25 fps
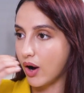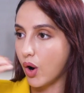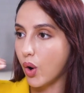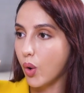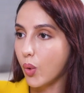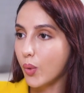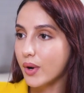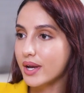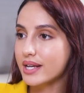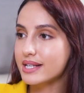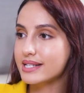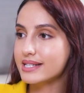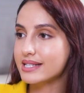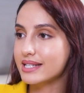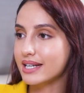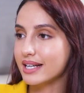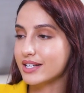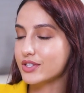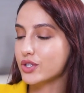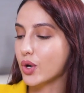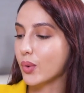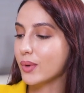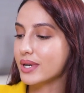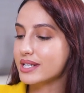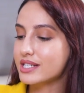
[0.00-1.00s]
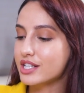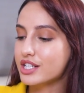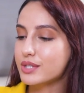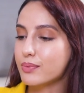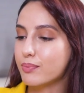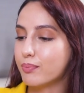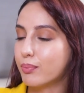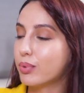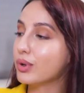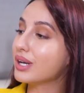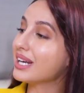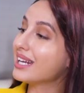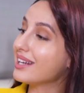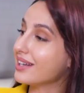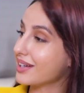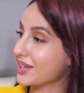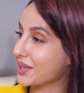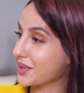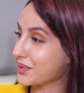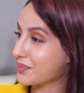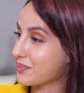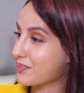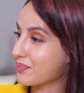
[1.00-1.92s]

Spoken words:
Always, it's always just bullying.